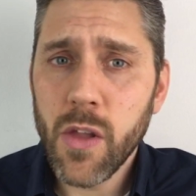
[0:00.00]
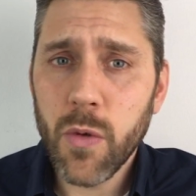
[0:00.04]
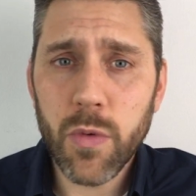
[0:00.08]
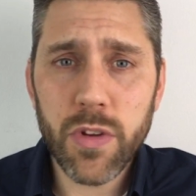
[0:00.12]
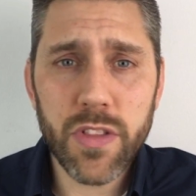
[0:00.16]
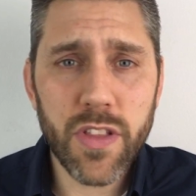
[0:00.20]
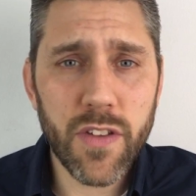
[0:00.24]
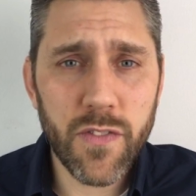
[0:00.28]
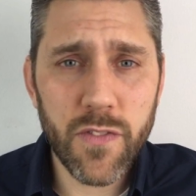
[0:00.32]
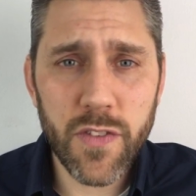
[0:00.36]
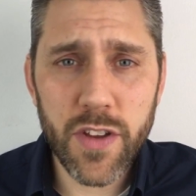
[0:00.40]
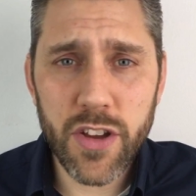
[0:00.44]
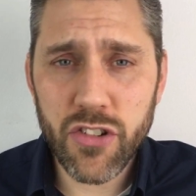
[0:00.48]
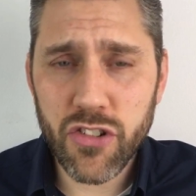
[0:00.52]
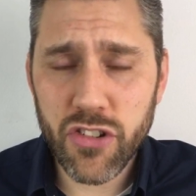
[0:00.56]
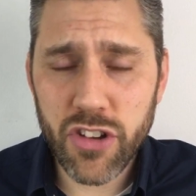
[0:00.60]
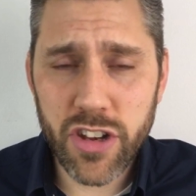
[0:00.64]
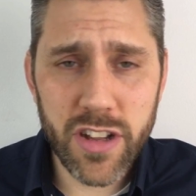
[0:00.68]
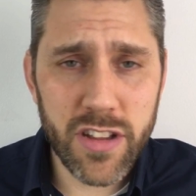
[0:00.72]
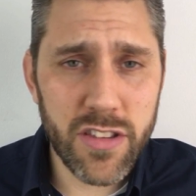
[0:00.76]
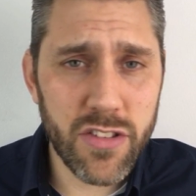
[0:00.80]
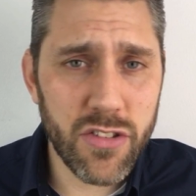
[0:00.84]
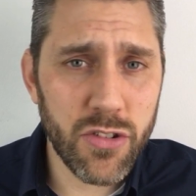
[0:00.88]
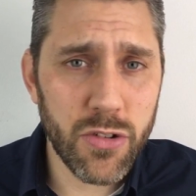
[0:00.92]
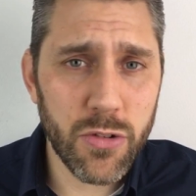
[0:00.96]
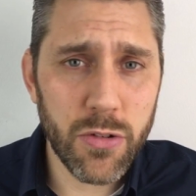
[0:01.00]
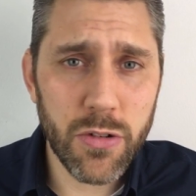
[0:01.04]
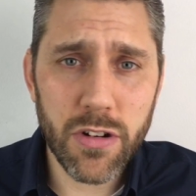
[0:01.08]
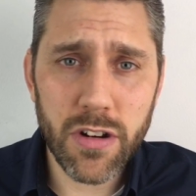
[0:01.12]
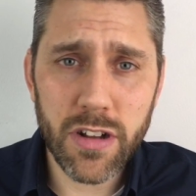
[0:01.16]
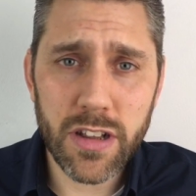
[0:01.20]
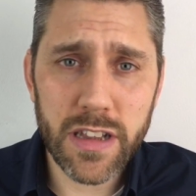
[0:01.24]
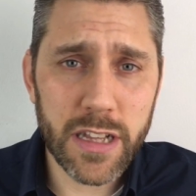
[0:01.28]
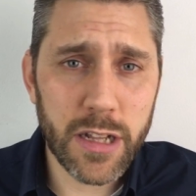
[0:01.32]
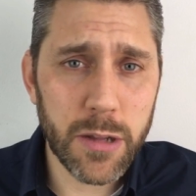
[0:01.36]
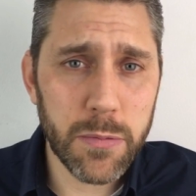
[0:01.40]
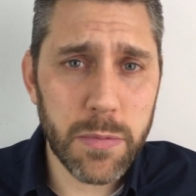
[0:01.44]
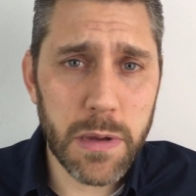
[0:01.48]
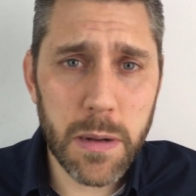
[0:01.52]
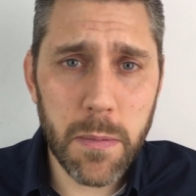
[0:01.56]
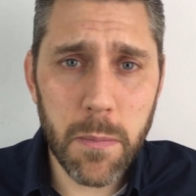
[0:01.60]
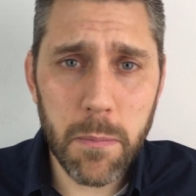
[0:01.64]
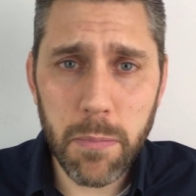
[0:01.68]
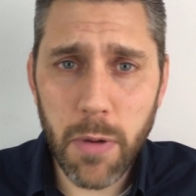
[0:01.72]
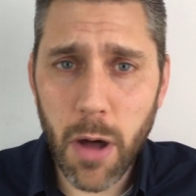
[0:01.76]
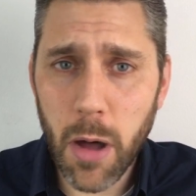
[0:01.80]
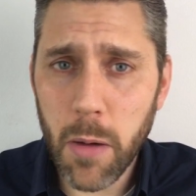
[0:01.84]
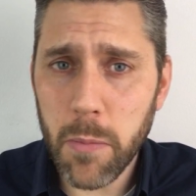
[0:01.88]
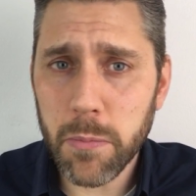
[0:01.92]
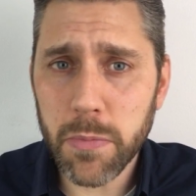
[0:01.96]
with officiants who are a little
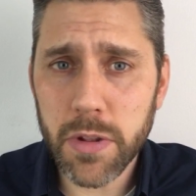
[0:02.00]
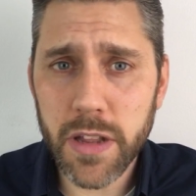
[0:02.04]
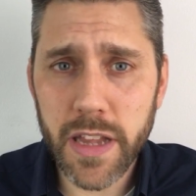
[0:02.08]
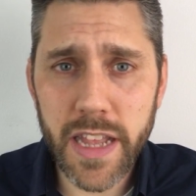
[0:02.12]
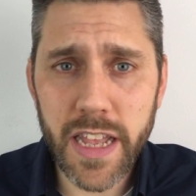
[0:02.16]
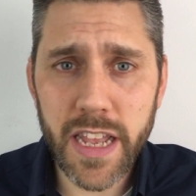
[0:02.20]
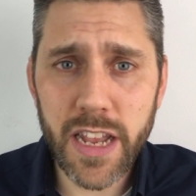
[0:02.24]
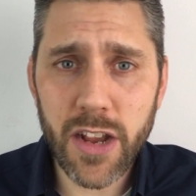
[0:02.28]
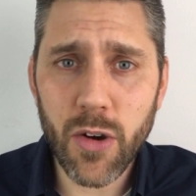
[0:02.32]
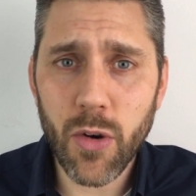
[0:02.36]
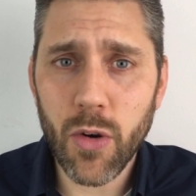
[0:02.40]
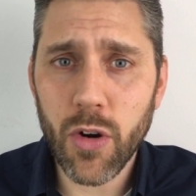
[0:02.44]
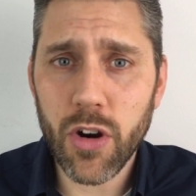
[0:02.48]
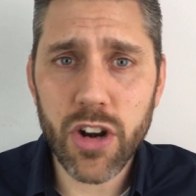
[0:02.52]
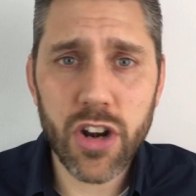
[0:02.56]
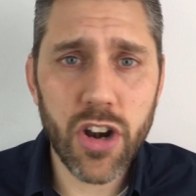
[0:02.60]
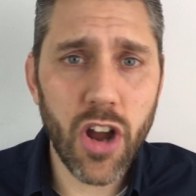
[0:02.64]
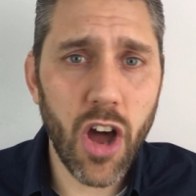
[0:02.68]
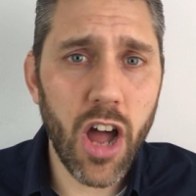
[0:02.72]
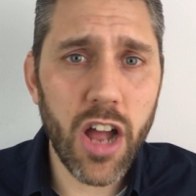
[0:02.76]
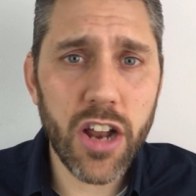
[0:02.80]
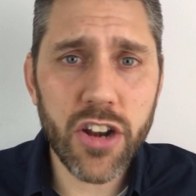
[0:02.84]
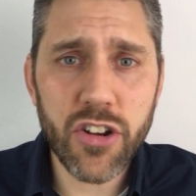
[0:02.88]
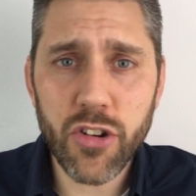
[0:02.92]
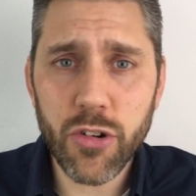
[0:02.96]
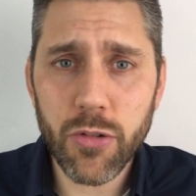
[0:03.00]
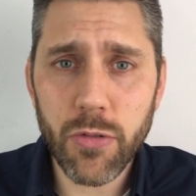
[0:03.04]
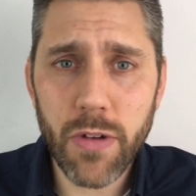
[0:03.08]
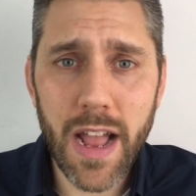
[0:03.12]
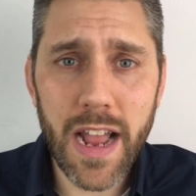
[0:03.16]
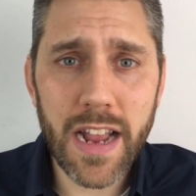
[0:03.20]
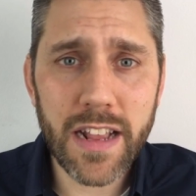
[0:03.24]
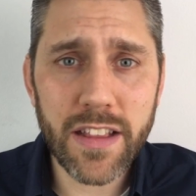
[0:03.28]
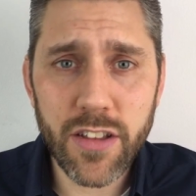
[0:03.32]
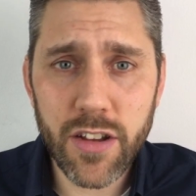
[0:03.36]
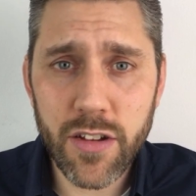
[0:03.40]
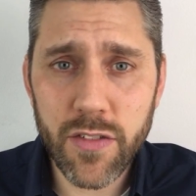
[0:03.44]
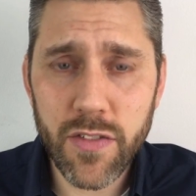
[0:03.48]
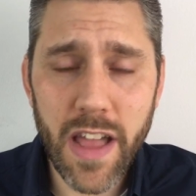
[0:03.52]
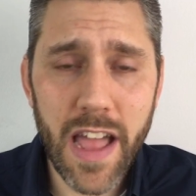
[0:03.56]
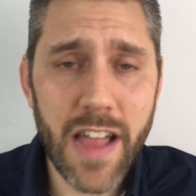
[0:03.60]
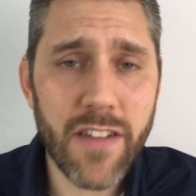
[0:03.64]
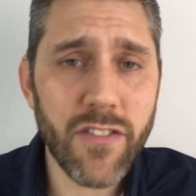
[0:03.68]
bit bumbling or non-directive.